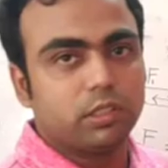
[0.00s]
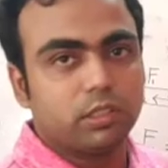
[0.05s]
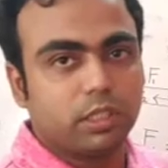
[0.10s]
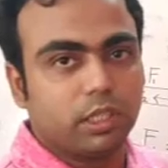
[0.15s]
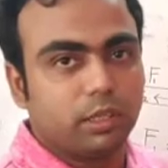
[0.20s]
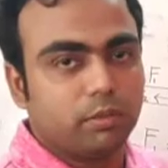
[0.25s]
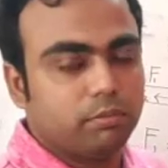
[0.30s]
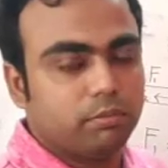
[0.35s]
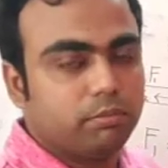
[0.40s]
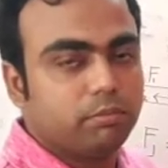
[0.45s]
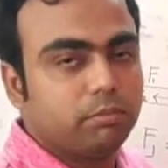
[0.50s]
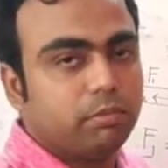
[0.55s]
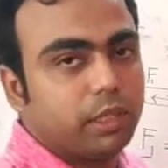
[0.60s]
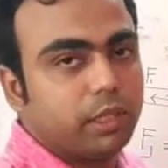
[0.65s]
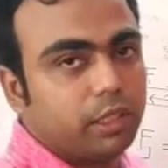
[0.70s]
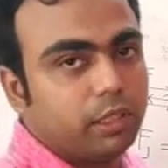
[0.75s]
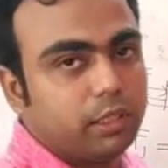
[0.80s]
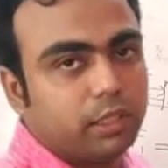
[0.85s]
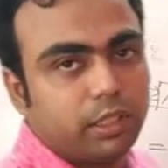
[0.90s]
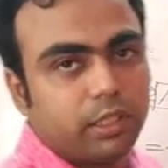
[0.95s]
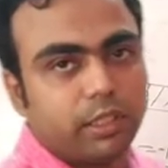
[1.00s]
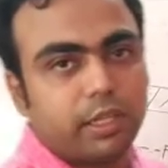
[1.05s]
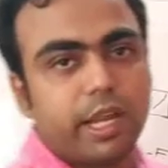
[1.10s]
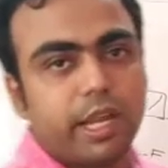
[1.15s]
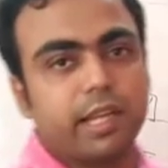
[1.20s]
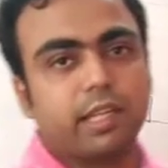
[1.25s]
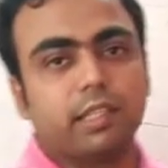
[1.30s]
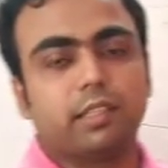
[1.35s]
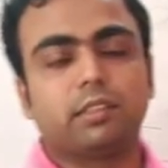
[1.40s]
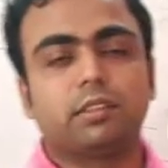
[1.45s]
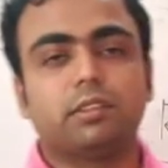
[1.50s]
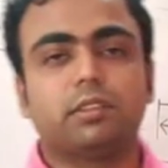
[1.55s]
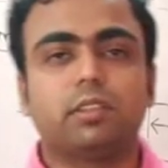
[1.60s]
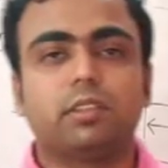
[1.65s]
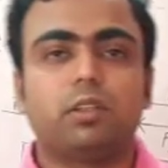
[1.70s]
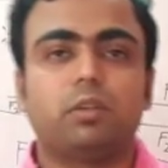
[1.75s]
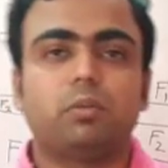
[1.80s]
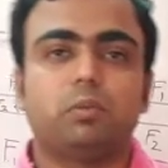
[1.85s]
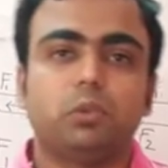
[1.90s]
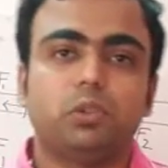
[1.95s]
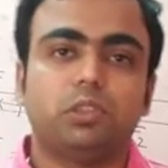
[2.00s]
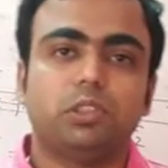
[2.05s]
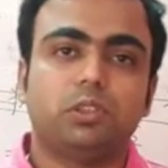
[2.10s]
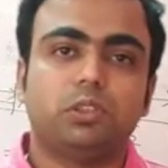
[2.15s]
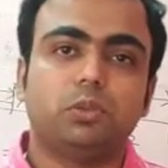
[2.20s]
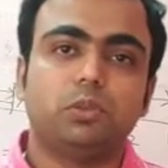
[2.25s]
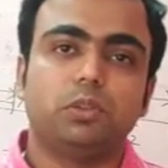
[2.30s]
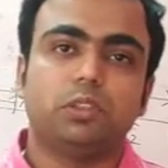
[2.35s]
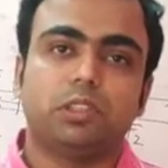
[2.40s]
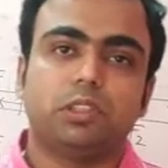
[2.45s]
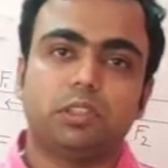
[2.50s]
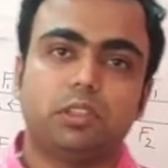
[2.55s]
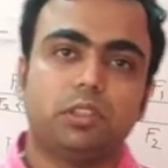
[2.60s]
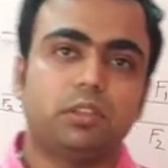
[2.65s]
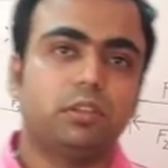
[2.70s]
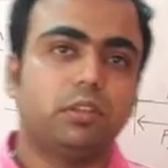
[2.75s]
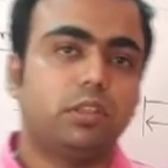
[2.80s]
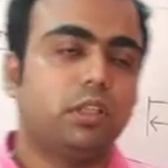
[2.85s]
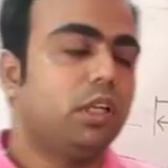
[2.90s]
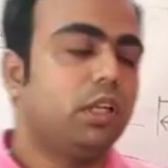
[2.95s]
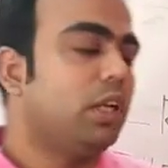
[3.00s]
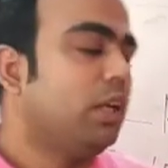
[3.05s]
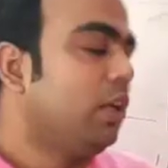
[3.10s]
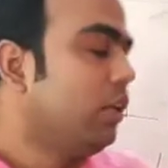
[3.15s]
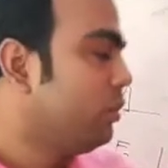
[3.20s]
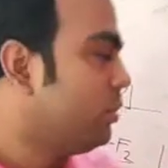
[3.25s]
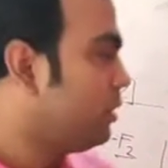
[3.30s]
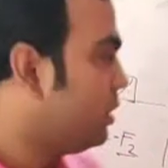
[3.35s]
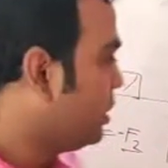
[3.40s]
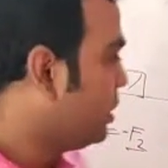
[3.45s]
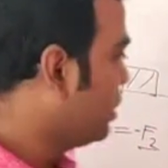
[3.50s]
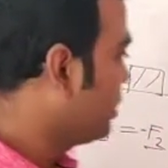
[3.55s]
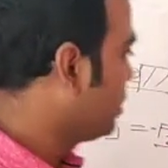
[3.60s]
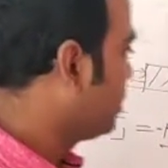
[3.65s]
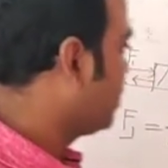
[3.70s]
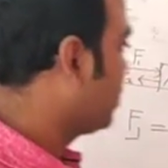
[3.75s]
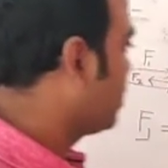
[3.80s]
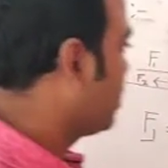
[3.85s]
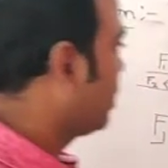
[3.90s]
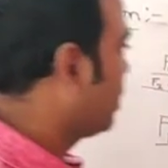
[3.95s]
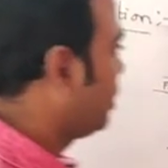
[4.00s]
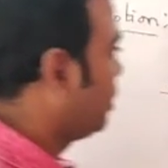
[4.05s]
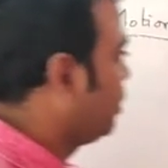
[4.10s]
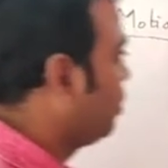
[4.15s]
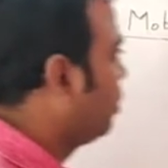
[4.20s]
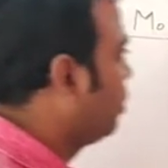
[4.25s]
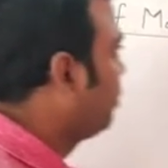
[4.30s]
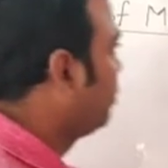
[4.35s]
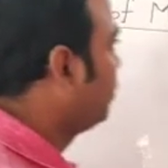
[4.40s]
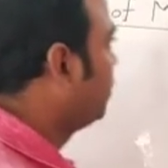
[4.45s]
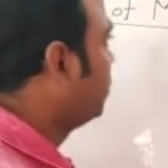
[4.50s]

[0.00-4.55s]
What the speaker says: are same, but the directions are opposite to each other. So this is the third law